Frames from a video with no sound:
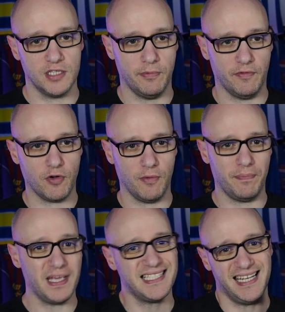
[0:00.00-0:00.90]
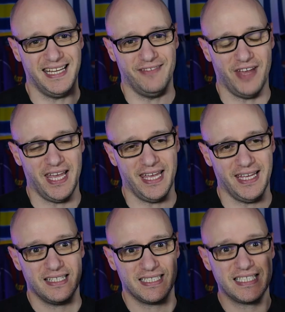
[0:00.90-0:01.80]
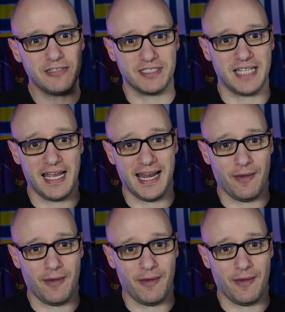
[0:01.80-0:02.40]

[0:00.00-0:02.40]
So we've got basically they're still staying out